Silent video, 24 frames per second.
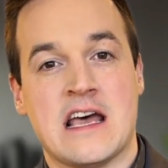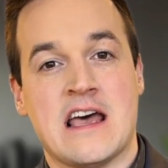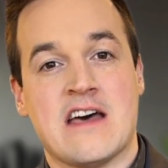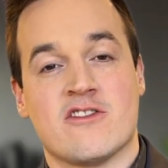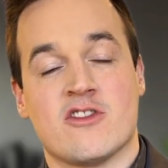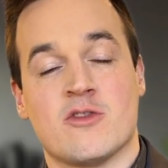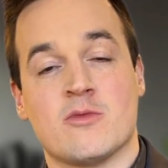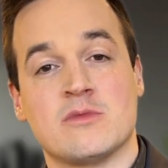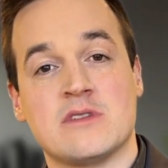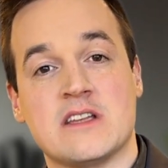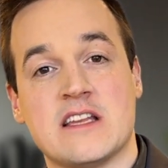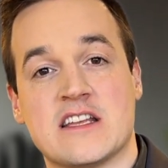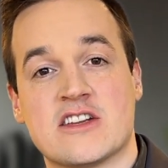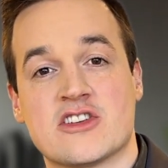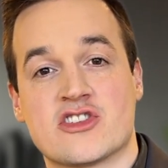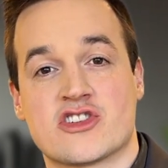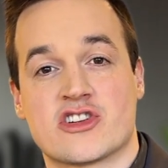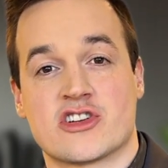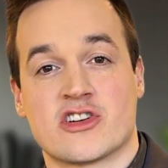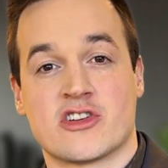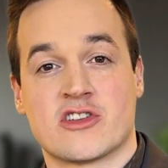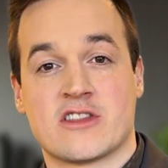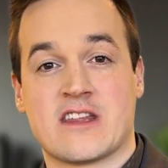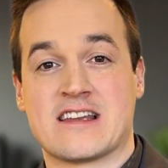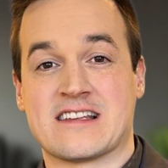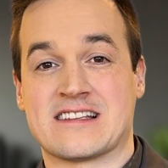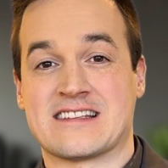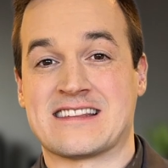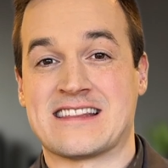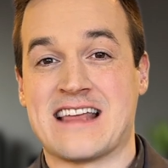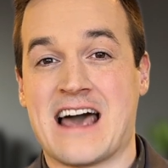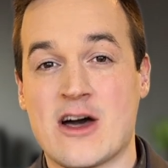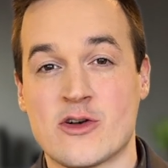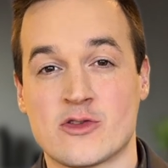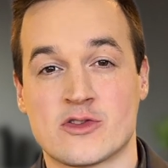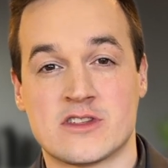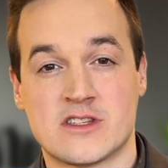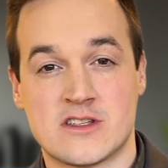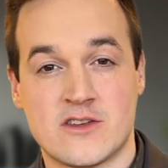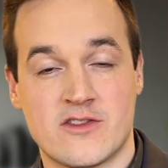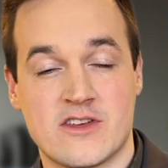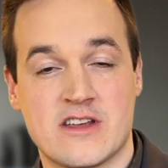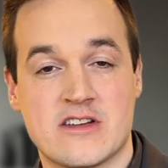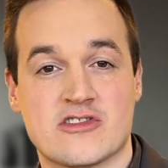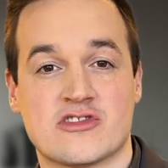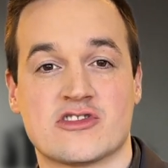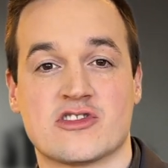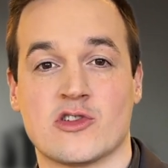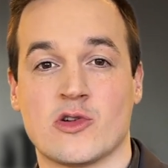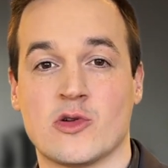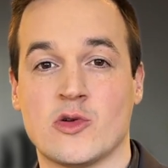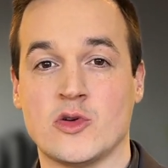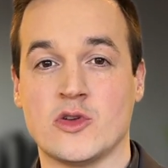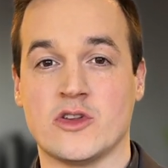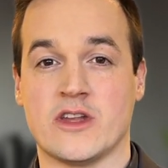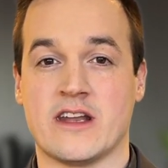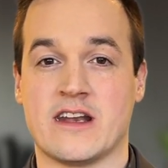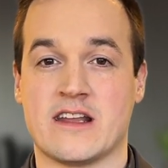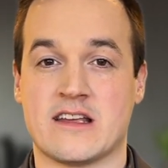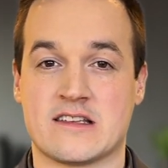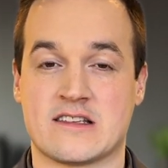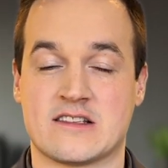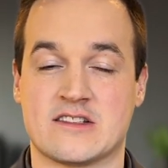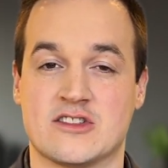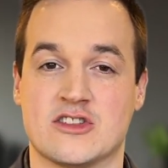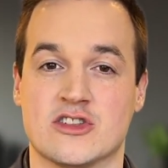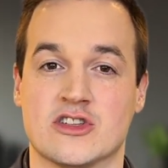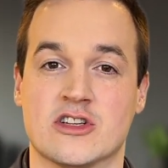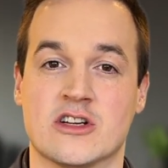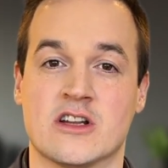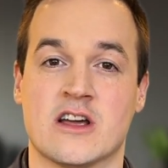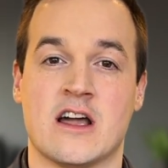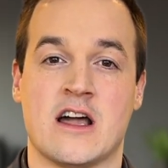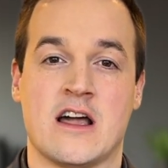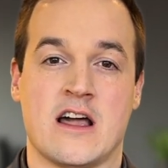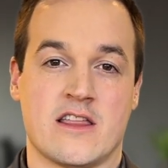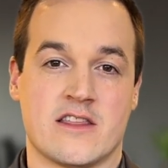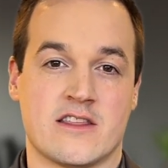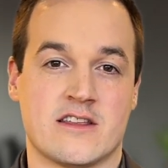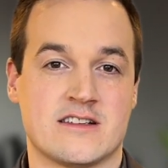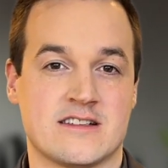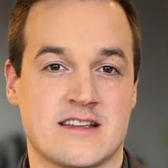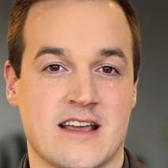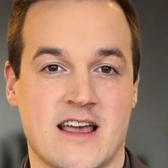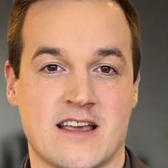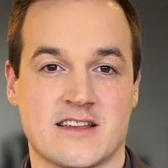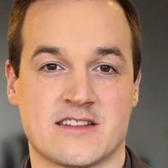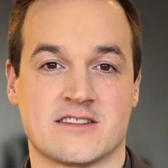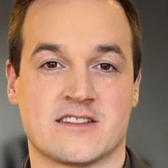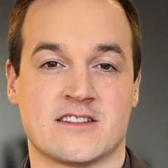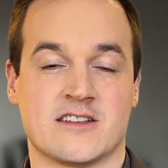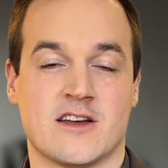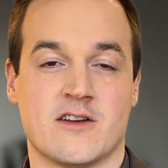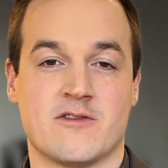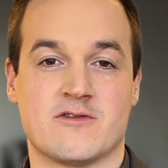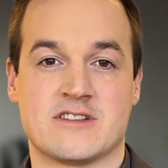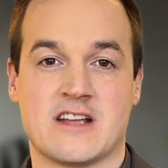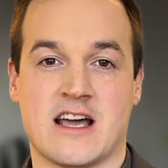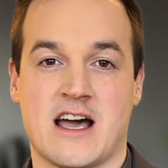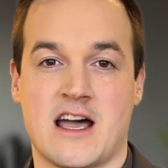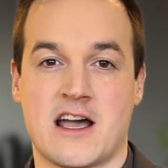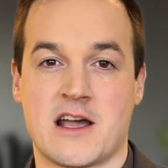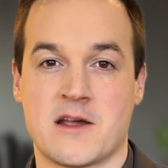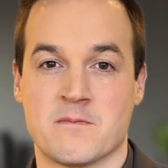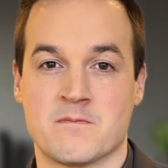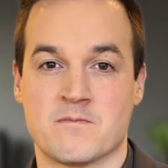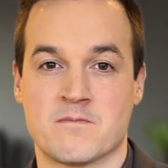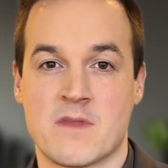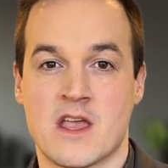from literature that is thousands of years old and has stood the test of time.